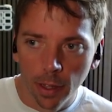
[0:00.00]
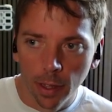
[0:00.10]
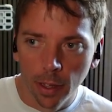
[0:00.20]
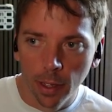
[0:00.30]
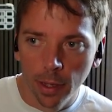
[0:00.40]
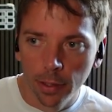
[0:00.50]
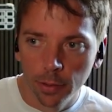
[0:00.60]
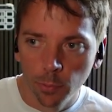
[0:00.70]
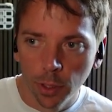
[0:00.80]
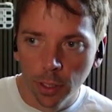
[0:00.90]

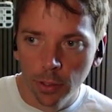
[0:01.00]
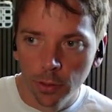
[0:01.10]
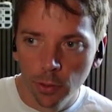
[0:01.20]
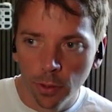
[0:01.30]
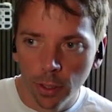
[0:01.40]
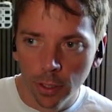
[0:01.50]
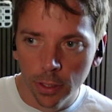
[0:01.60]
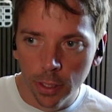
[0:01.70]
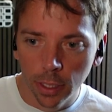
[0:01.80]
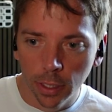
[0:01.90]
And we can do things
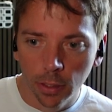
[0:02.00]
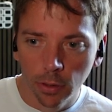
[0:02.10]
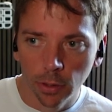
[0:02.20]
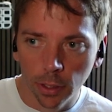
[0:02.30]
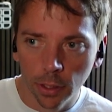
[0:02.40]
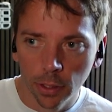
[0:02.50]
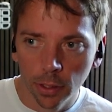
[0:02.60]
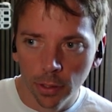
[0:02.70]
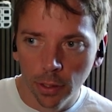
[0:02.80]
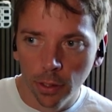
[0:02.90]
like click
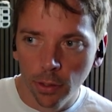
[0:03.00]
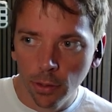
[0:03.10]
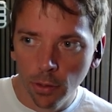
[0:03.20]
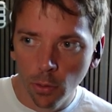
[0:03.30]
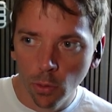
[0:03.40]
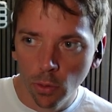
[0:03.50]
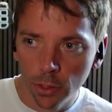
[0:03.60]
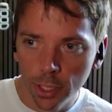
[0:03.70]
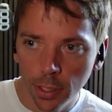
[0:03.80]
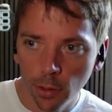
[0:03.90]
here or
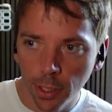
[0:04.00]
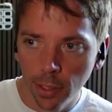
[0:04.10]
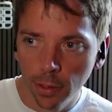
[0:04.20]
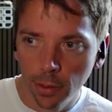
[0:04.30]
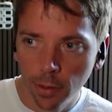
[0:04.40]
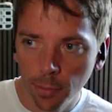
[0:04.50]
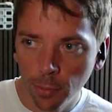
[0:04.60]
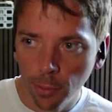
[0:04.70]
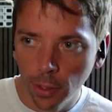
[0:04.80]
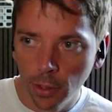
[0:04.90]
say, okay, the
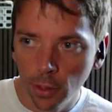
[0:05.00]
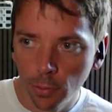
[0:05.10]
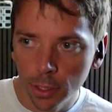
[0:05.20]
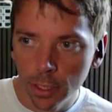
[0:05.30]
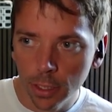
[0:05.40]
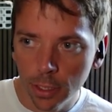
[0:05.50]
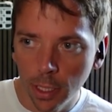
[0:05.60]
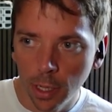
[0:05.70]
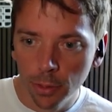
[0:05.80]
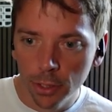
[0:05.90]
memory here was
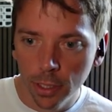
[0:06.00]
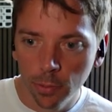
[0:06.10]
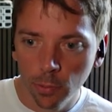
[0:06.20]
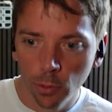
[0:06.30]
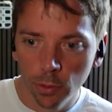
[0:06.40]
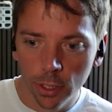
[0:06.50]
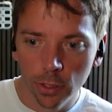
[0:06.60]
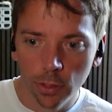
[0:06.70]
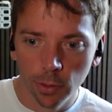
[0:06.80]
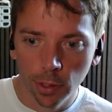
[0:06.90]
69%. What was this
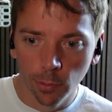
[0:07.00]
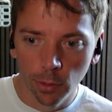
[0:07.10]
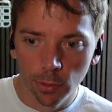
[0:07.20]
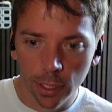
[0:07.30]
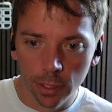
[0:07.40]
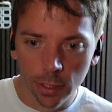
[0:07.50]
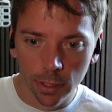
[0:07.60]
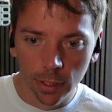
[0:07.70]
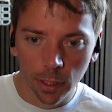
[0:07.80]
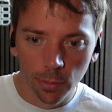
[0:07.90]
doing when it was at
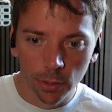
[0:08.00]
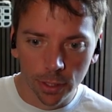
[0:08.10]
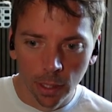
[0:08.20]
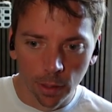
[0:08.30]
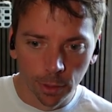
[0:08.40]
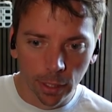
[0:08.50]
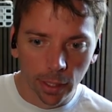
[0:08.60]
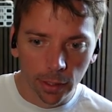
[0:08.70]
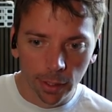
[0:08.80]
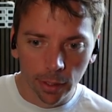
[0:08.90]
69%? And we
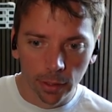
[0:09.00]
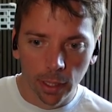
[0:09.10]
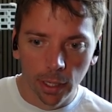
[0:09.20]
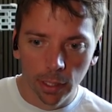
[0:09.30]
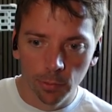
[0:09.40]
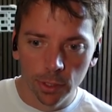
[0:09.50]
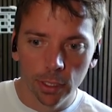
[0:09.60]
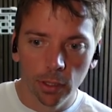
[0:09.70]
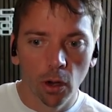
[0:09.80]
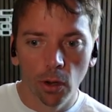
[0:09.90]
highlight the line and we
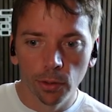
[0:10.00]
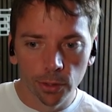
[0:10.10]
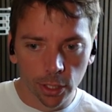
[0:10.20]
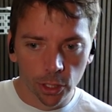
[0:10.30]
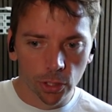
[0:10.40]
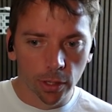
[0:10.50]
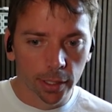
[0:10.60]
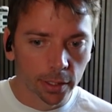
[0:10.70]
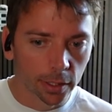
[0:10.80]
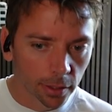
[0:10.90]
see, oh, it was
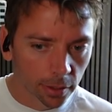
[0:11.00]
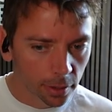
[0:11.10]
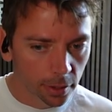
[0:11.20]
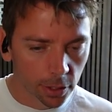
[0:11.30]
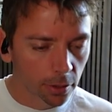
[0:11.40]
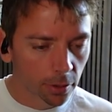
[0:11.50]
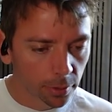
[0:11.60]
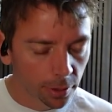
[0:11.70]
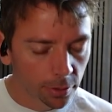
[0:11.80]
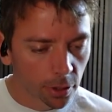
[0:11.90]
extracting a Docker
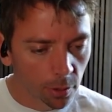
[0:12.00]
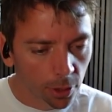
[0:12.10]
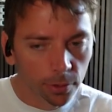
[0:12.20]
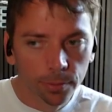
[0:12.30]
layer tarball.